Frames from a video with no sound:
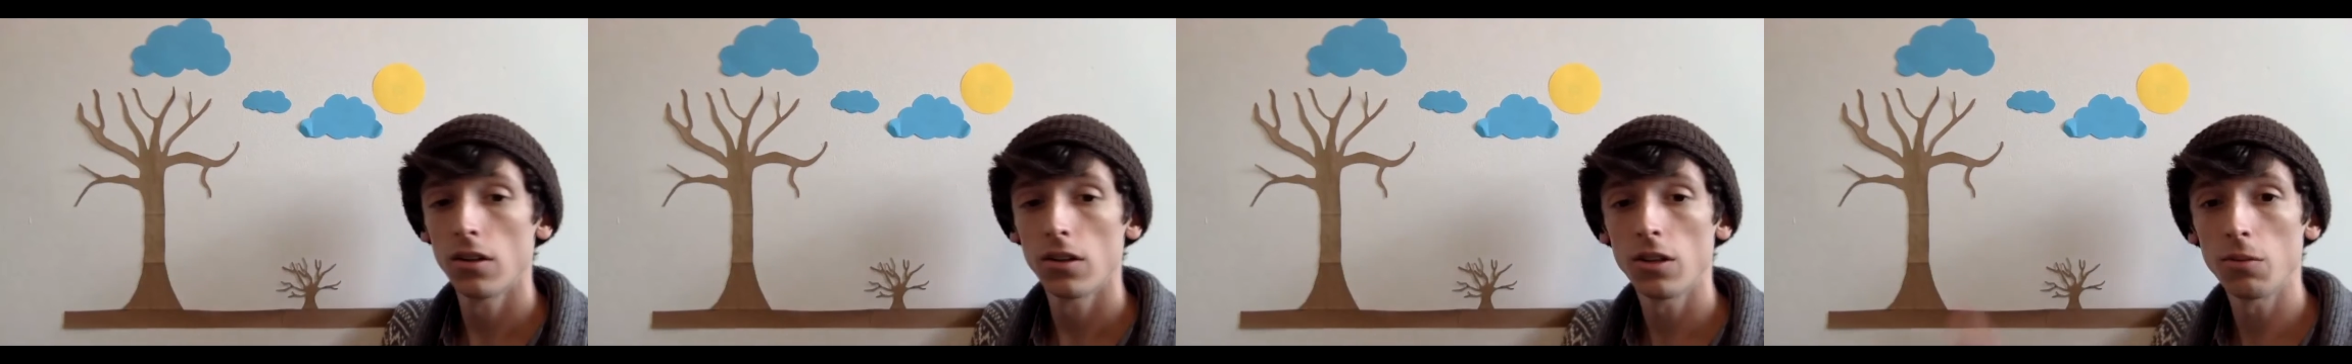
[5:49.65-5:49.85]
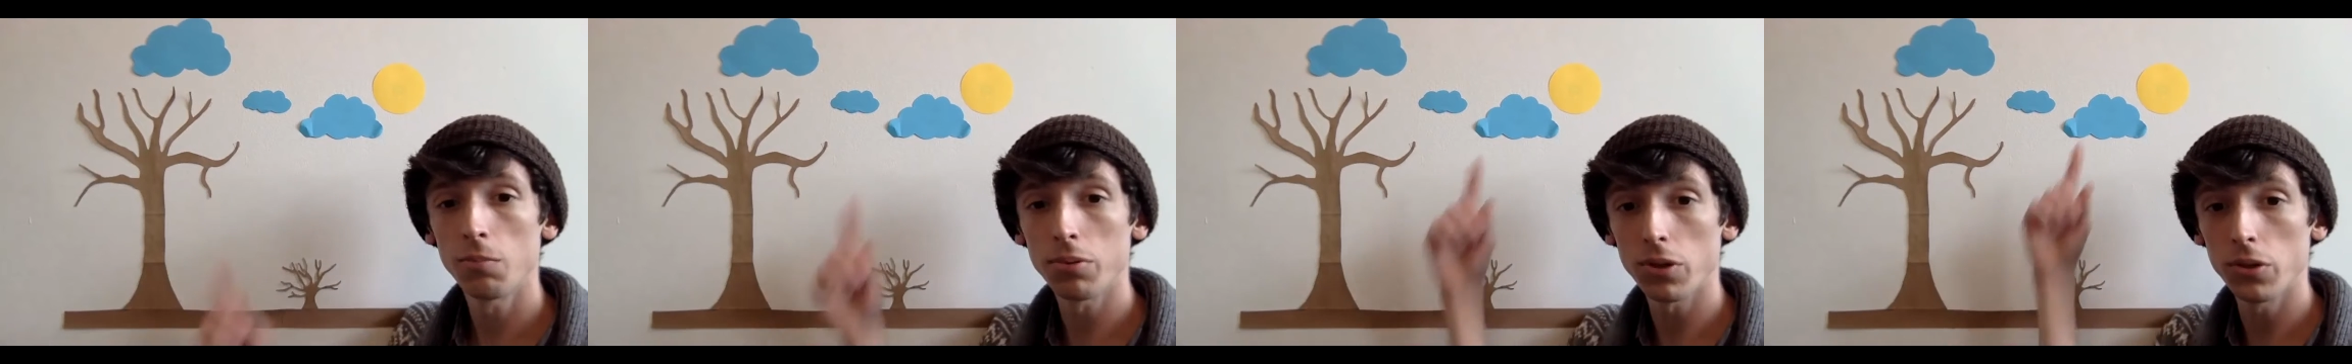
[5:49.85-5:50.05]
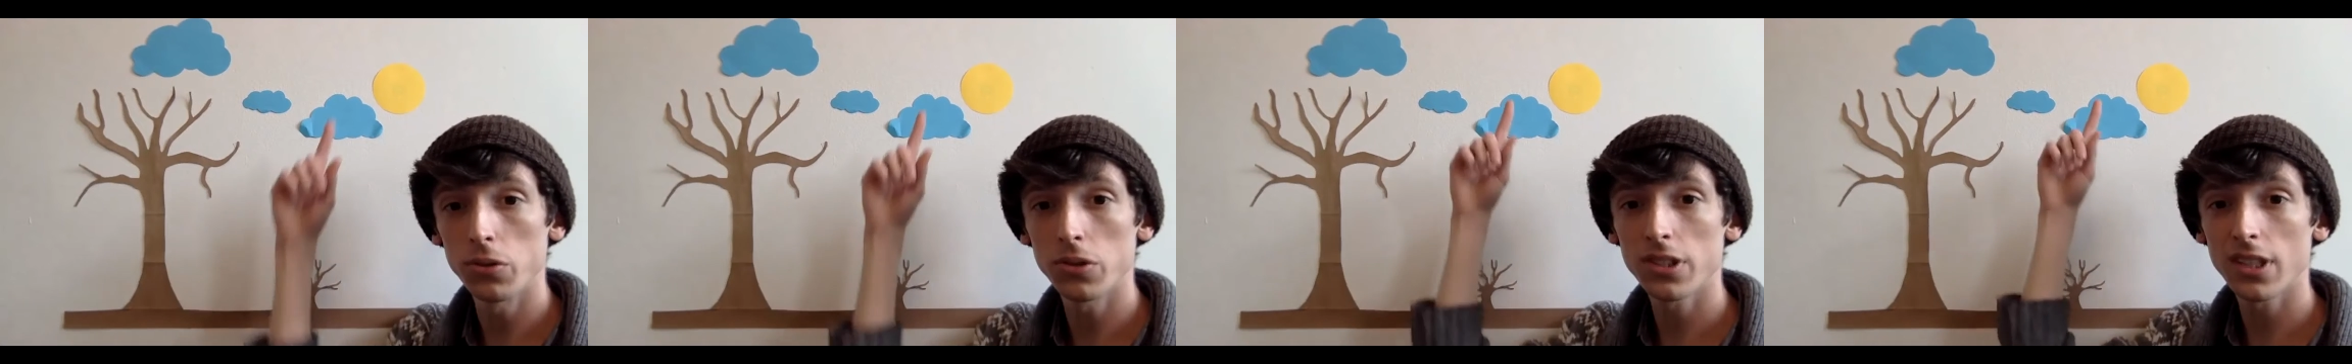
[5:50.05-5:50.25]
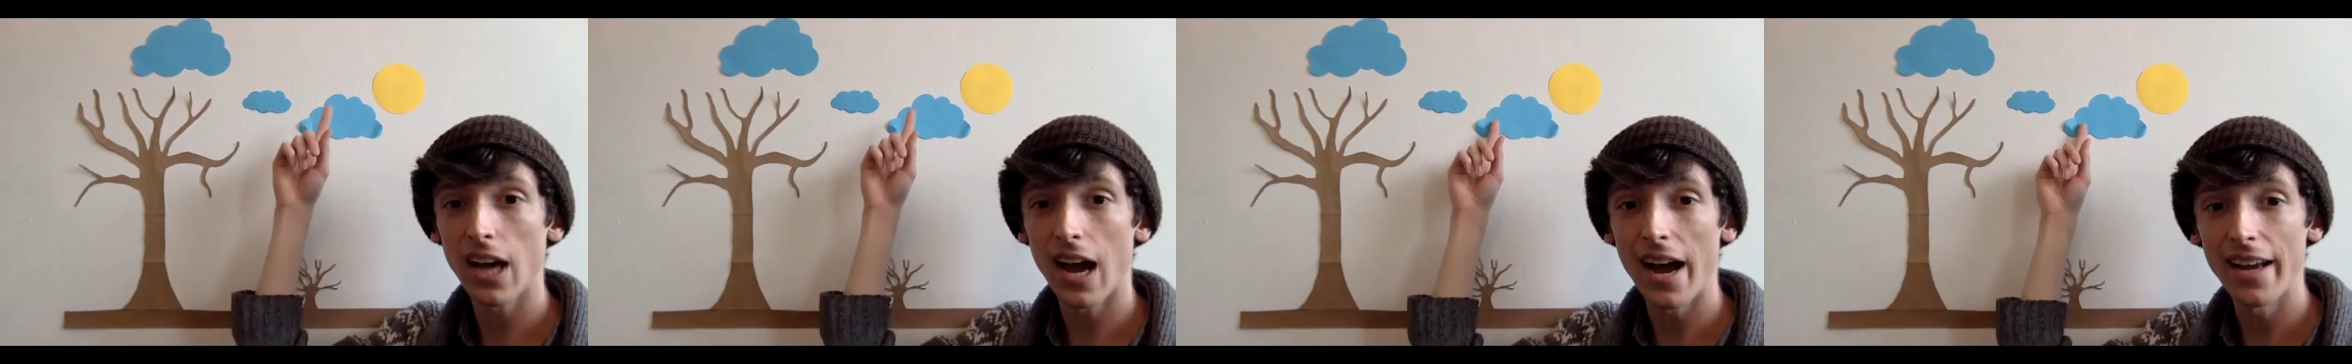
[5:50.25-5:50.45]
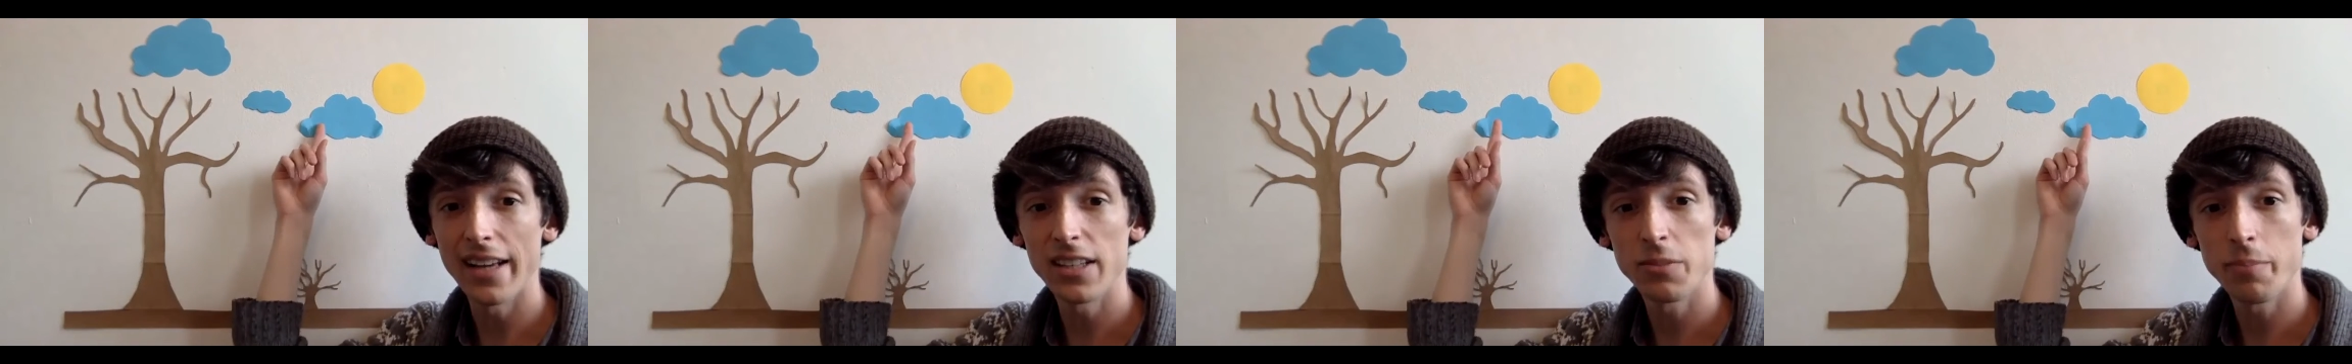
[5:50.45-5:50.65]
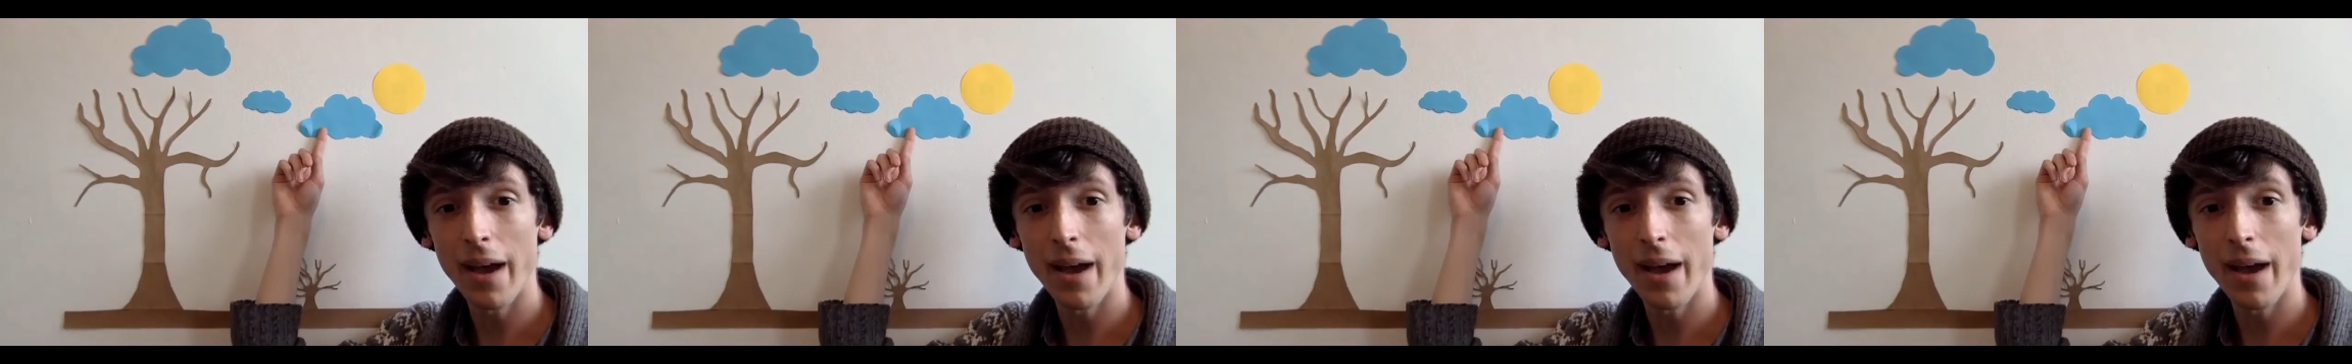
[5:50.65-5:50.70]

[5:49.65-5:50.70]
The blue sky is